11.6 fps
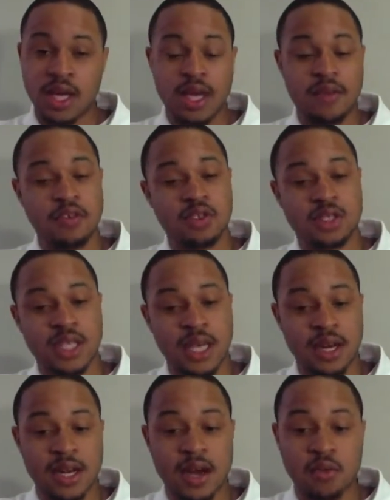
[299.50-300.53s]
If you just say
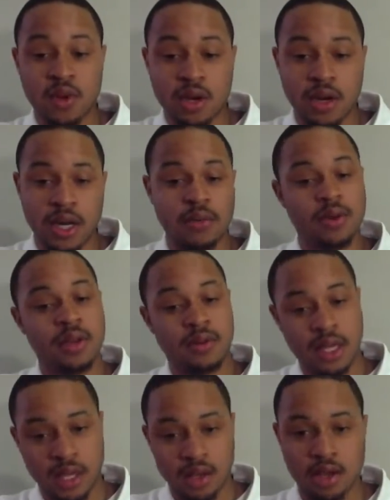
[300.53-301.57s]
they're not real, they
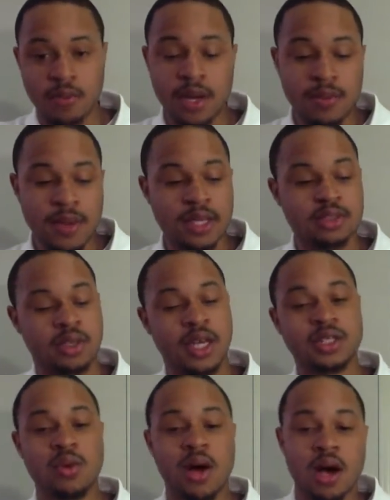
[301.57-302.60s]
give you your money back. So
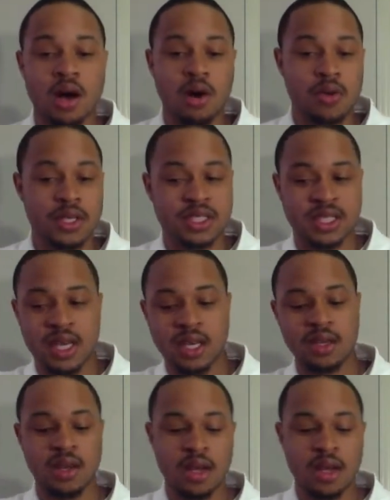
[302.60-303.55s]
that's why I always say